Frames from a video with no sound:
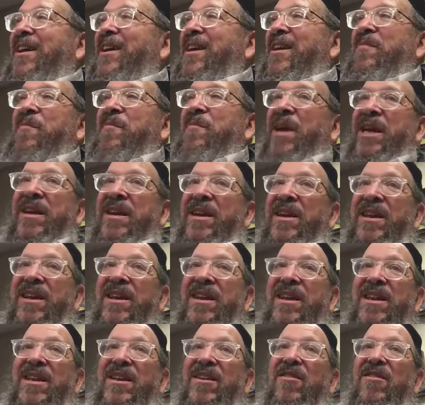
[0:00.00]
gonna make it.
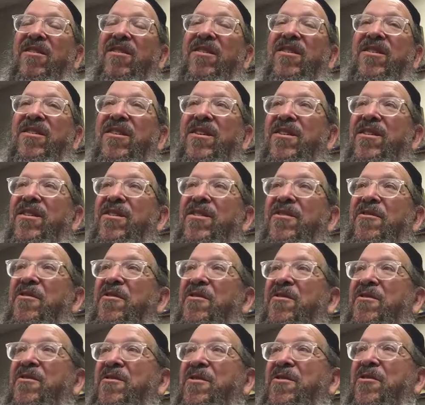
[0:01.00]

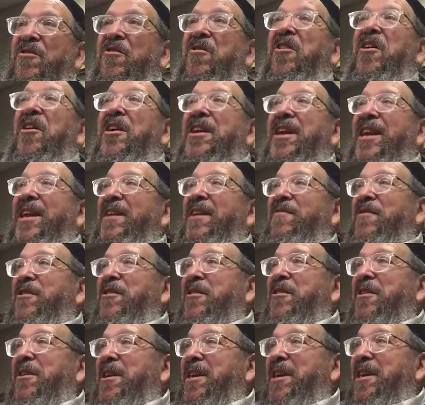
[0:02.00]
You're lucky if
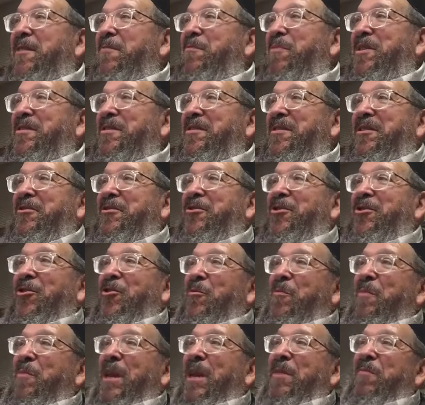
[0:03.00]
you can keep a decision
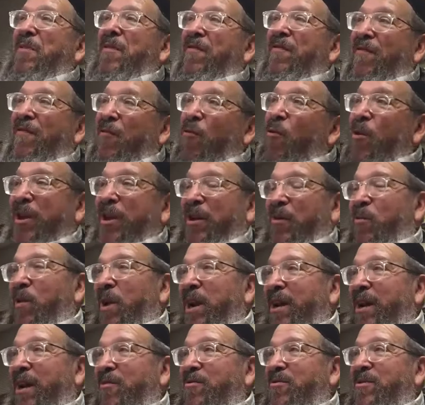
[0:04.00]
you made before you
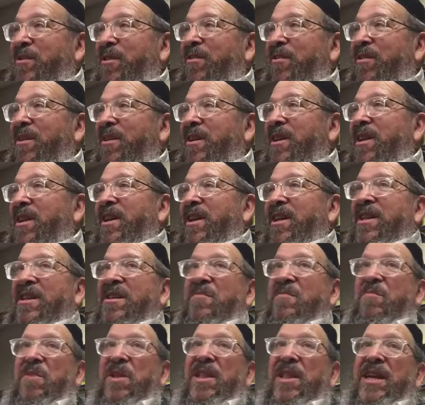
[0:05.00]
went out there.
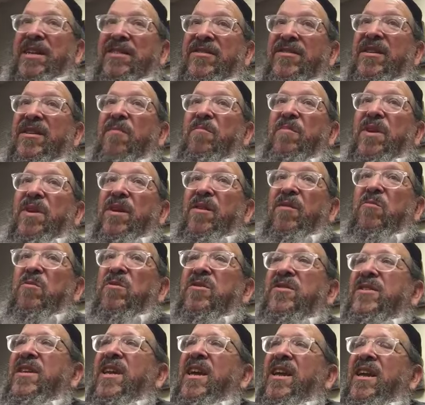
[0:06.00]
But like somebody will
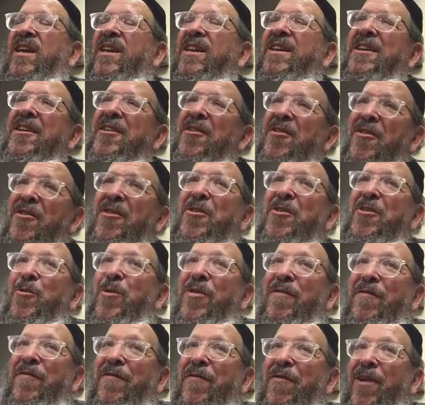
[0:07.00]
say, you know, they'll go
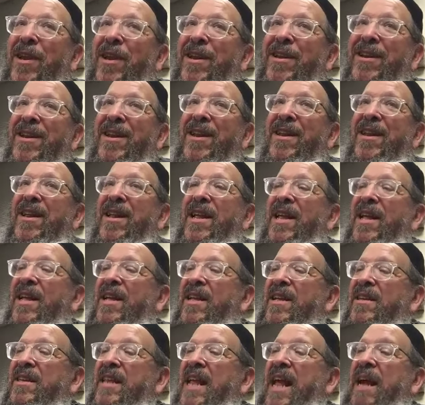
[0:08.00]
with a friend.
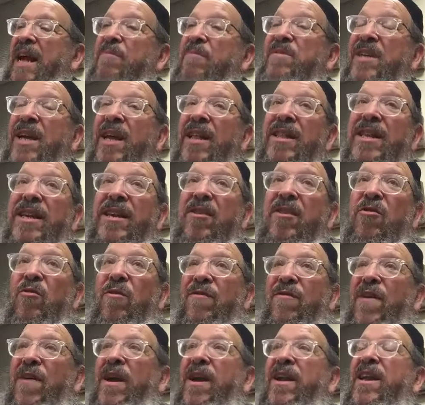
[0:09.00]
I'm telling you,
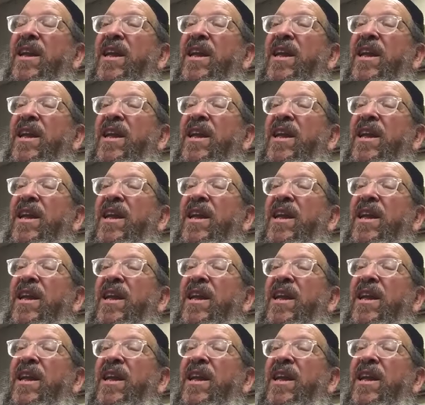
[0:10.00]
if